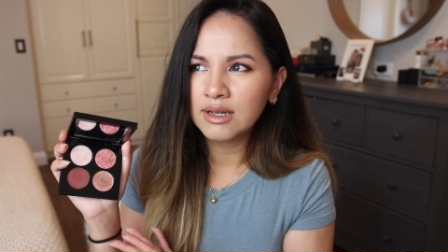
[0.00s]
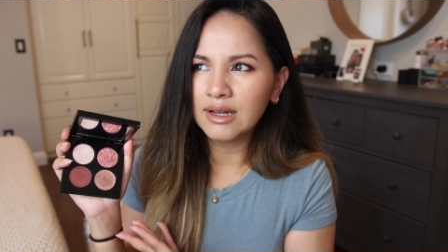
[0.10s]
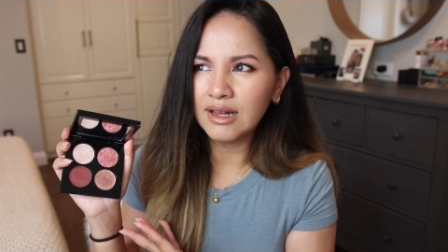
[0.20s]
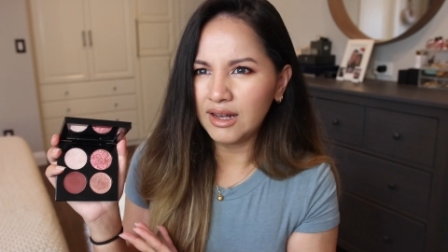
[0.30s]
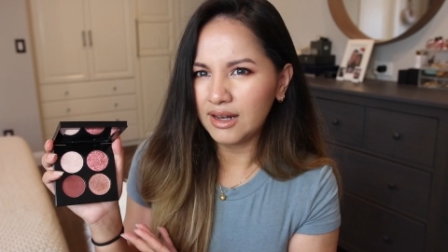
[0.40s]

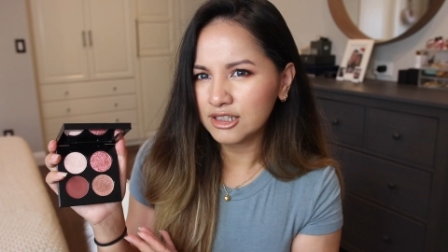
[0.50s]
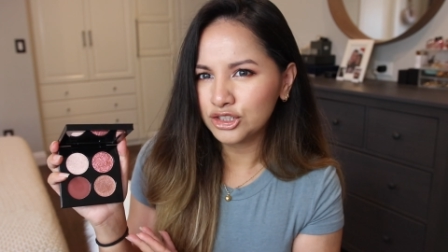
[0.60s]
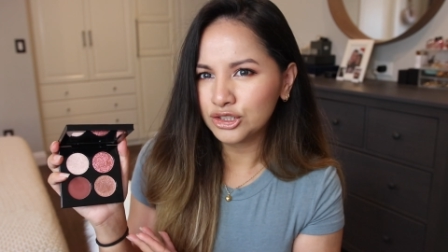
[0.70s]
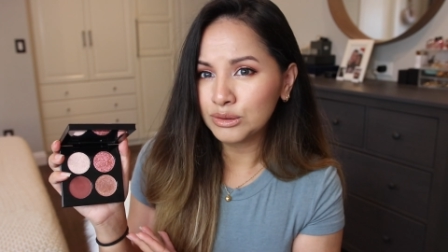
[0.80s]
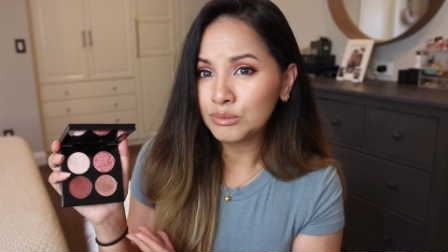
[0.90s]

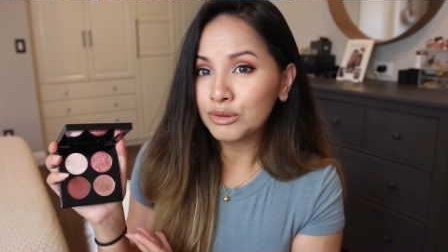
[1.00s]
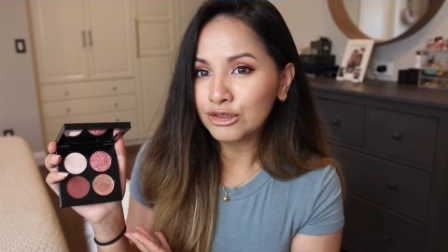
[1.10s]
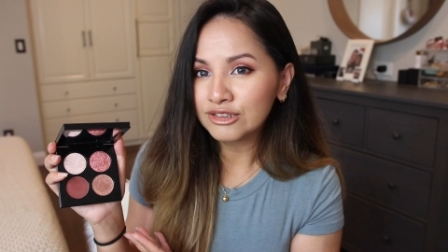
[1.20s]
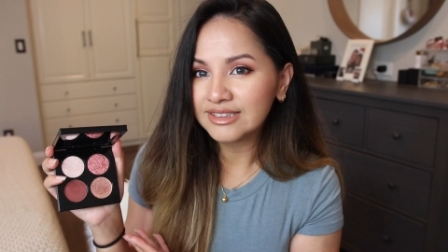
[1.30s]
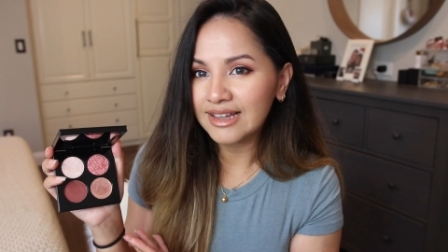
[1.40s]
collection
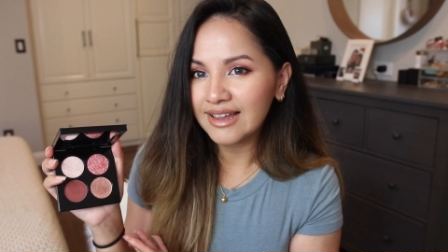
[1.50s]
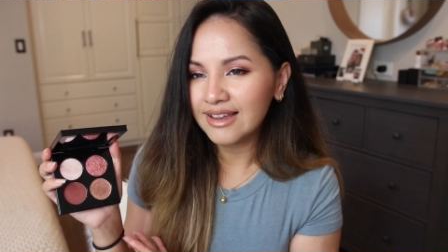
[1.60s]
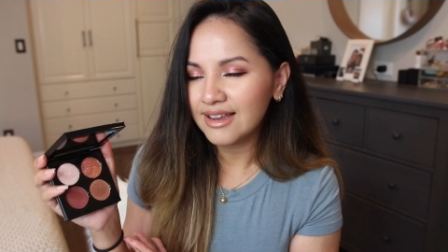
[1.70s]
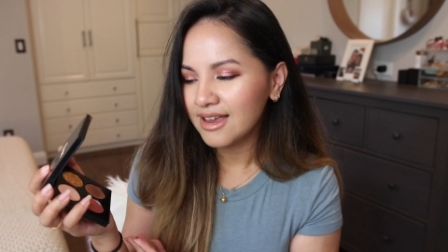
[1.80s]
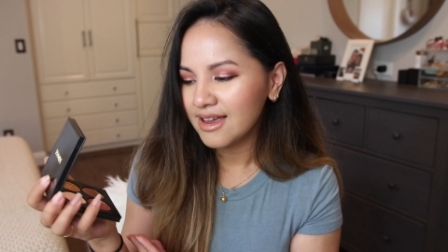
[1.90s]
per
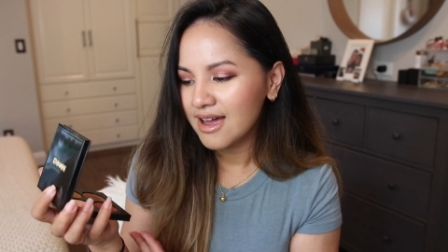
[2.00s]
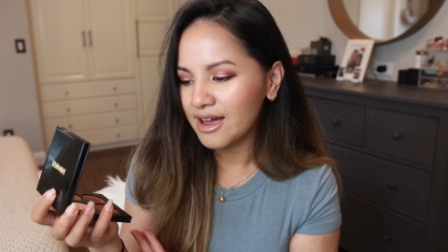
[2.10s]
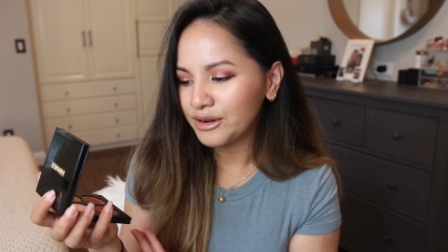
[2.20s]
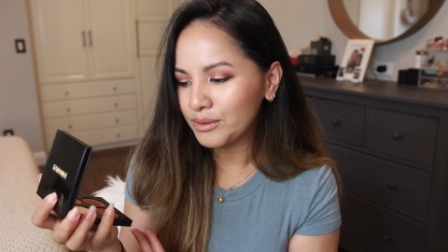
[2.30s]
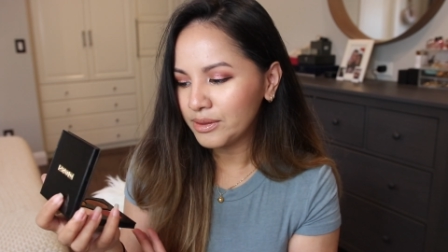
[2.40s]
se.
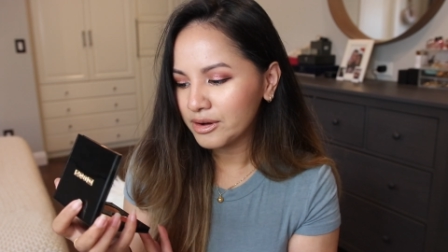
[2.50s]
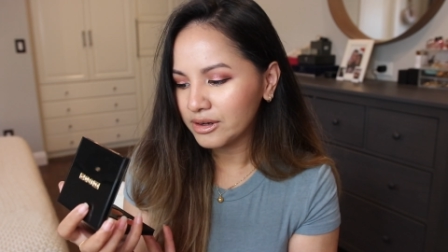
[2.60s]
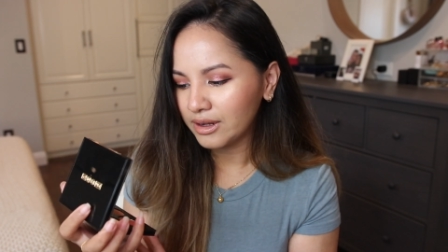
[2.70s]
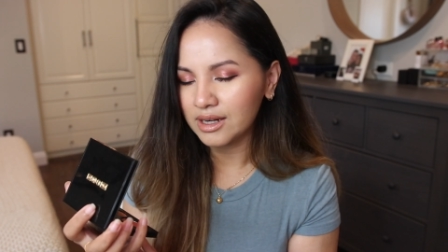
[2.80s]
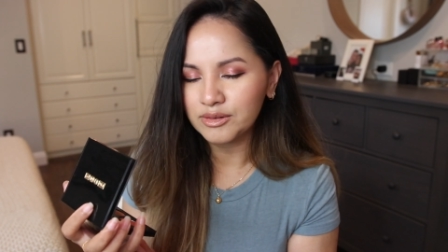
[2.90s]
I know
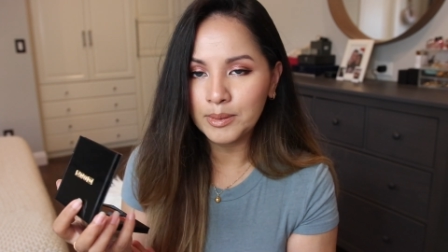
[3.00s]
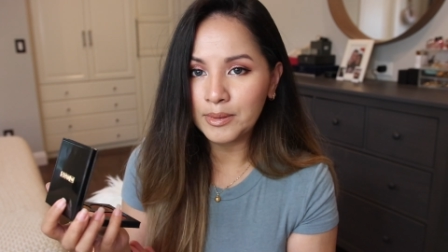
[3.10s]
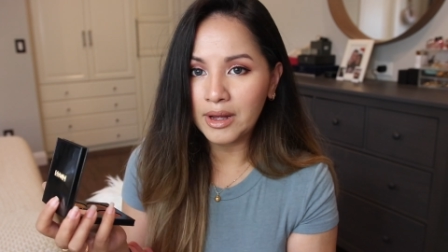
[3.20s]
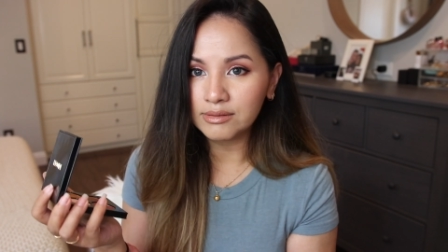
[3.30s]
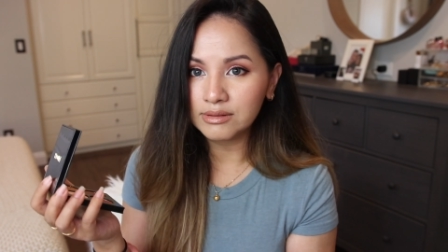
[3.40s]
there are a lot of
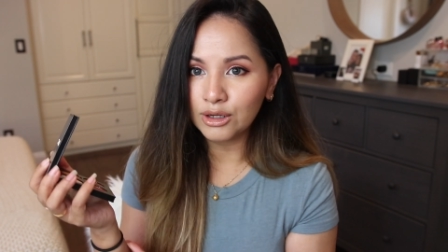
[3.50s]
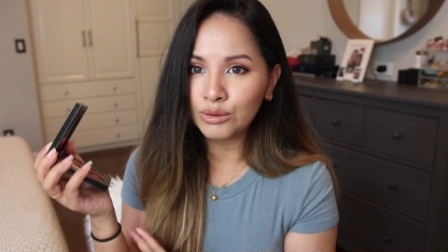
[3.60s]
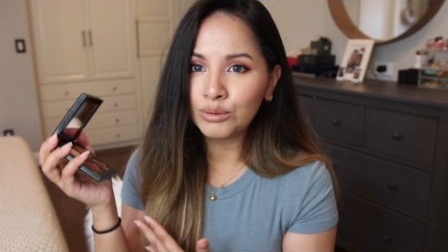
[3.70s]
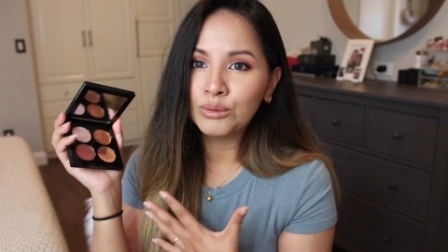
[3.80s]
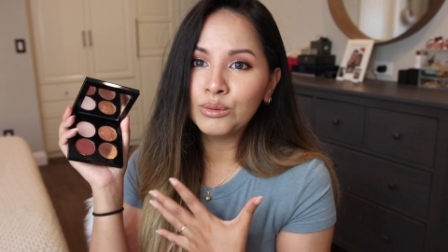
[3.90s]
people out
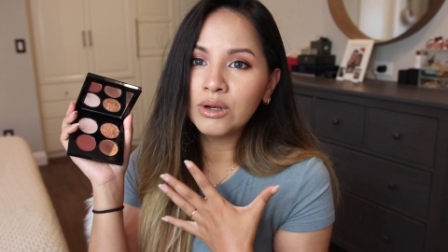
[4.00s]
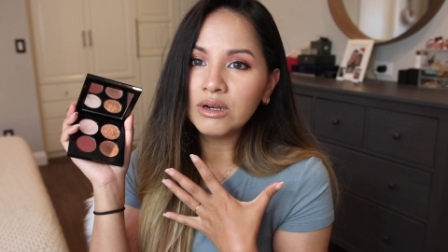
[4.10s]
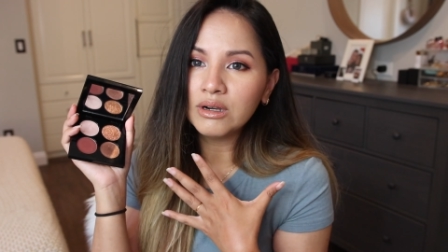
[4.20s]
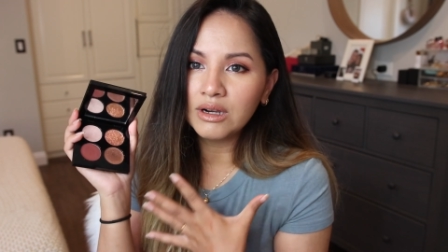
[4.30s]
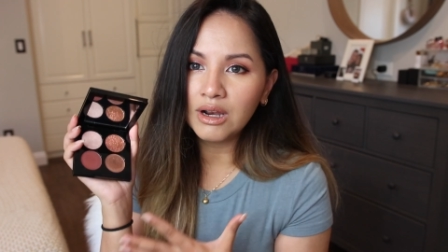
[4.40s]
there who
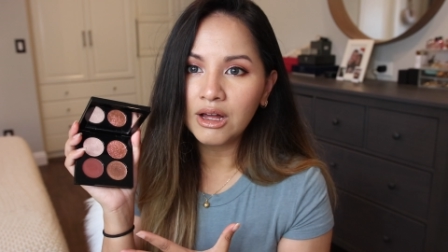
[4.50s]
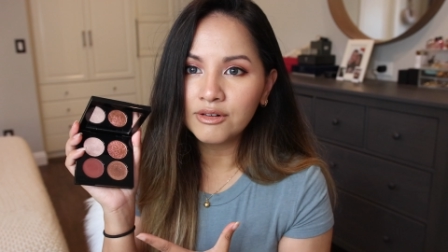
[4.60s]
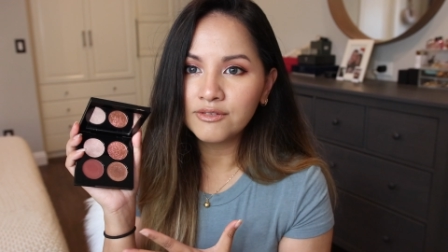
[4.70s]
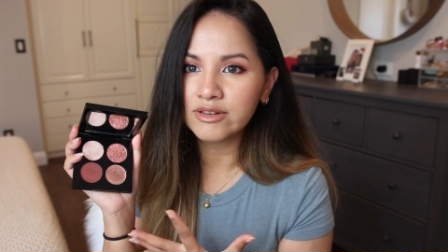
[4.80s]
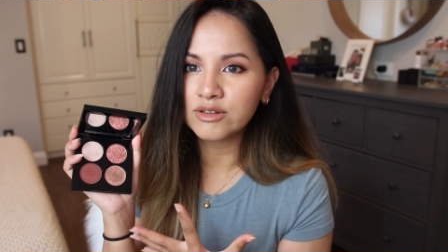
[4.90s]

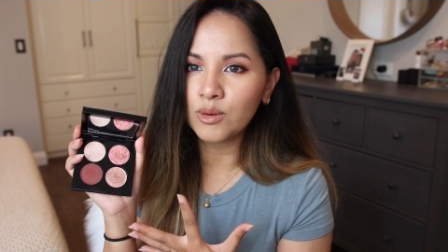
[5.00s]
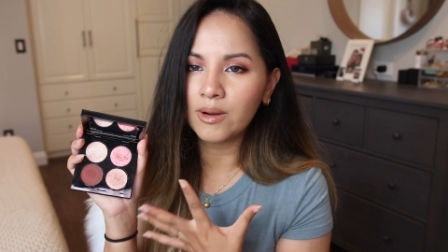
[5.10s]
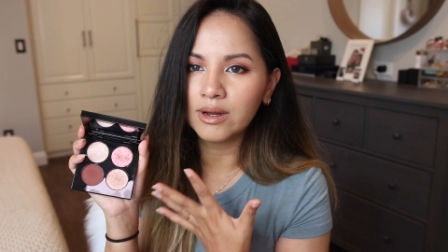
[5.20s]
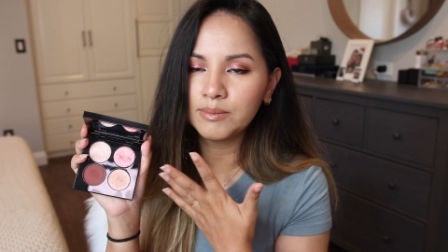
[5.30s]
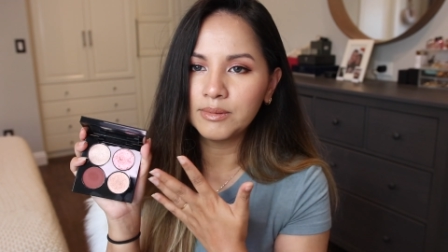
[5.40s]
love this
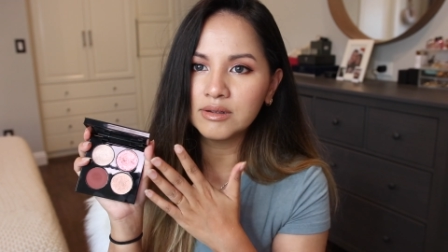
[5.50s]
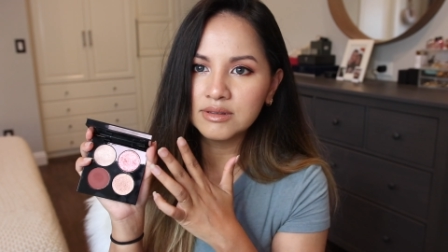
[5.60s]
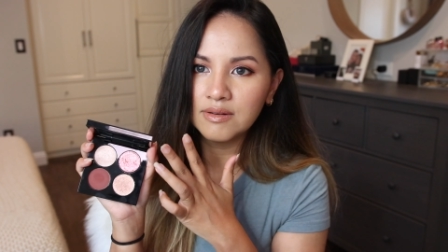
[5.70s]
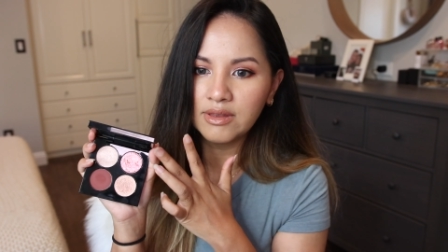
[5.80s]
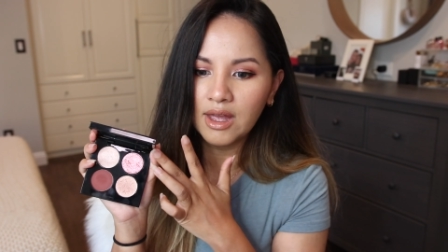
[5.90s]
quad
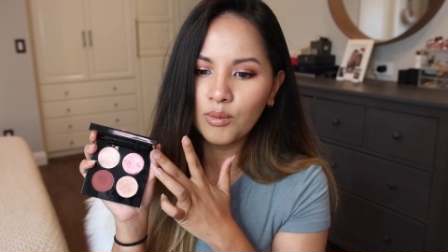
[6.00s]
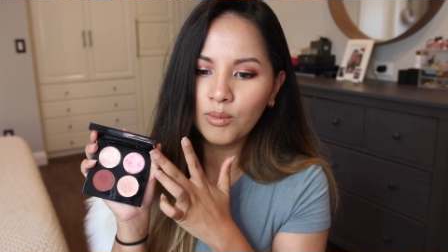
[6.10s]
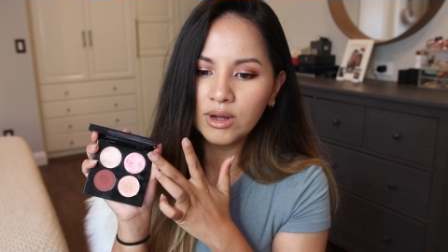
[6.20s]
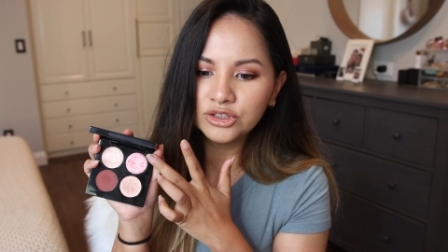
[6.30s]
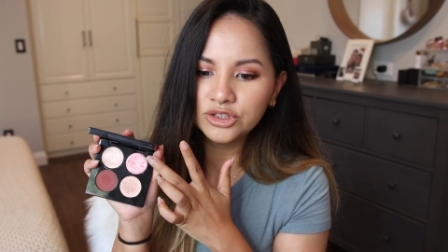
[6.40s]
because of that
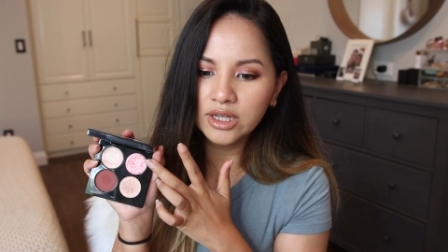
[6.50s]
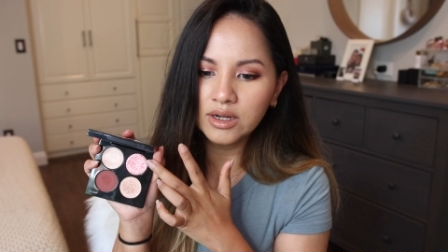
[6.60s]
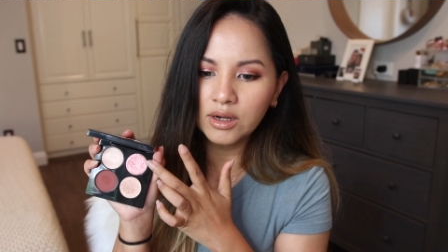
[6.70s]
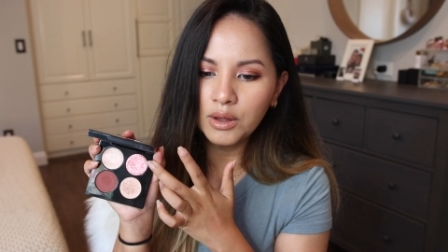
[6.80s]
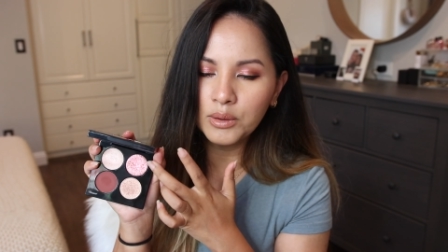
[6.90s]
one
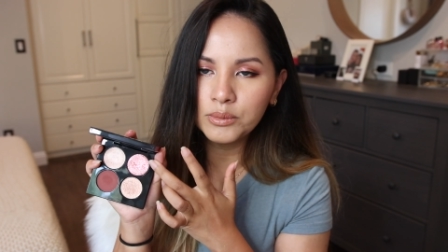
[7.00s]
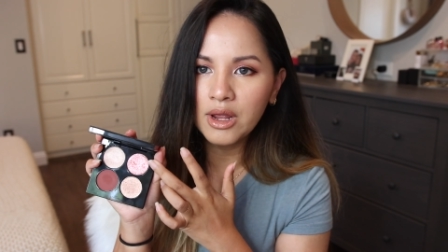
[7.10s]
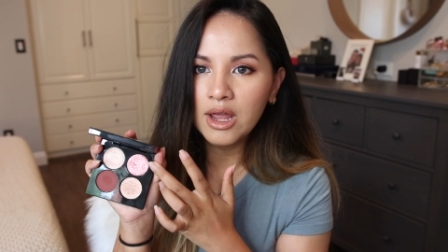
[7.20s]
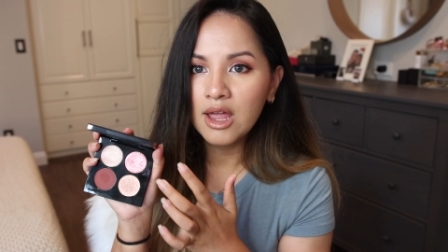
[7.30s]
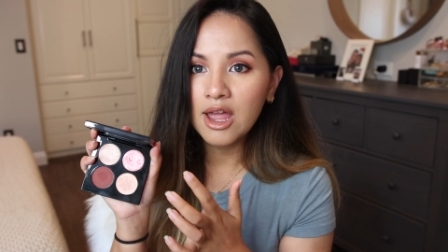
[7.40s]
shade alone.